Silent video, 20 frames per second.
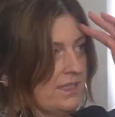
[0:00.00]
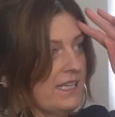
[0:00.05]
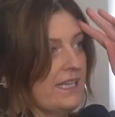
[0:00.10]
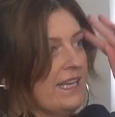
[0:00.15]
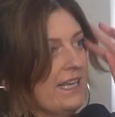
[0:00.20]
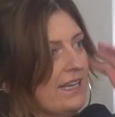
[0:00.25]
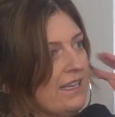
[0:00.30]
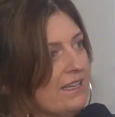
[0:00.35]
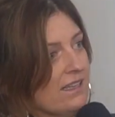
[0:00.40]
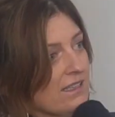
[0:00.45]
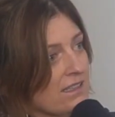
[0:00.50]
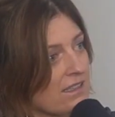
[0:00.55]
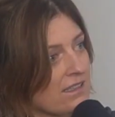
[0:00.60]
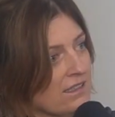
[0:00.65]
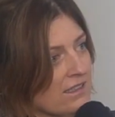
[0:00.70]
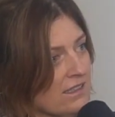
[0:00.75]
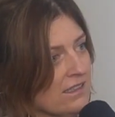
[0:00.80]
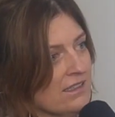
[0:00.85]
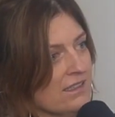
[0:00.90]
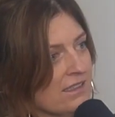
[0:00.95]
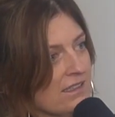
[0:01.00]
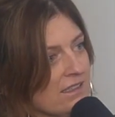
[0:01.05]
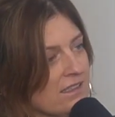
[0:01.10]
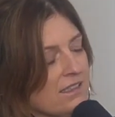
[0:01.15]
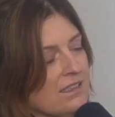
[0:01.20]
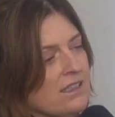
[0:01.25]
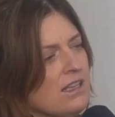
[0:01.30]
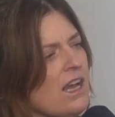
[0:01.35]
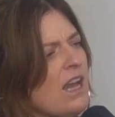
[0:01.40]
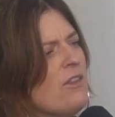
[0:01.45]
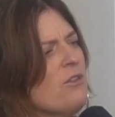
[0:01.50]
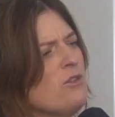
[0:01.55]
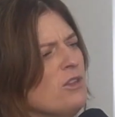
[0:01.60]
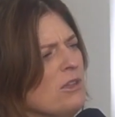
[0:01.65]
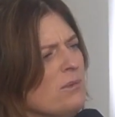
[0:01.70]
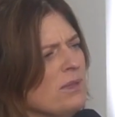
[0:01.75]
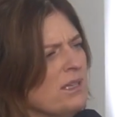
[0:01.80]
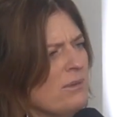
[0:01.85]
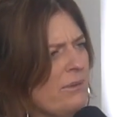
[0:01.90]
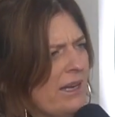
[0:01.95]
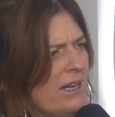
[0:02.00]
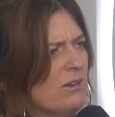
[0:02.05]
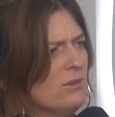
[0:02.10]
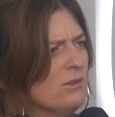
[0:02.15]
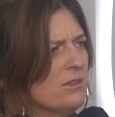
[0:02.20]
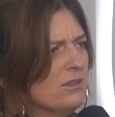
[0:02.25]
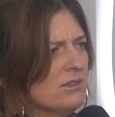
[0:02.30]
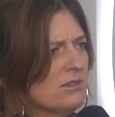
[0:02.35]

Are you? I thought you weren't well.